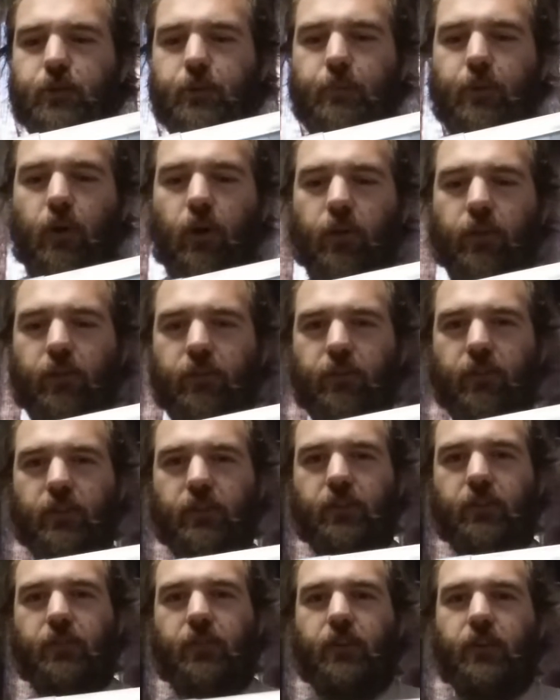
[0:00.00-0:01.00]
to put on the
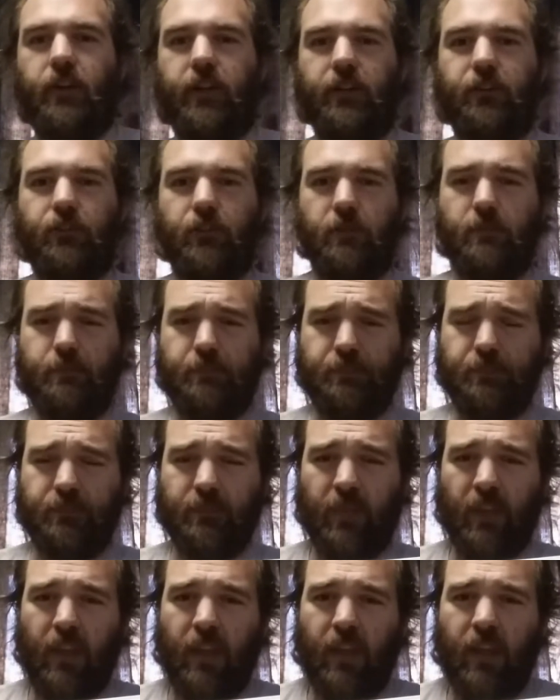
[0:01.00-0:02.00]
front of the Nitron,
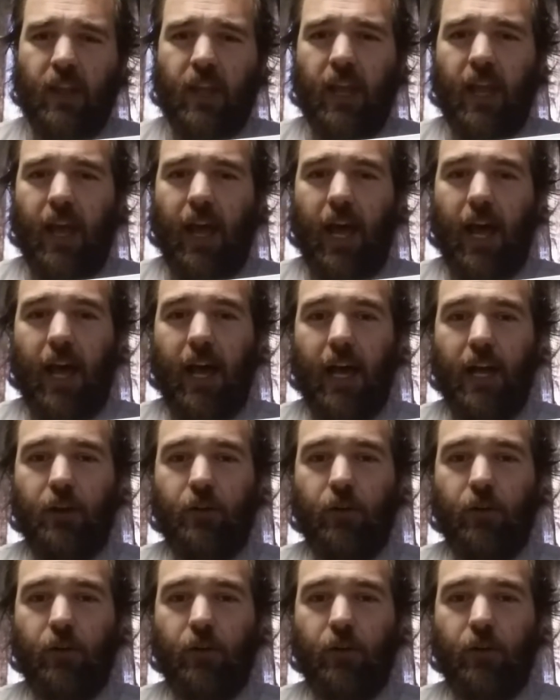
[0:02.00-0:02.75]
a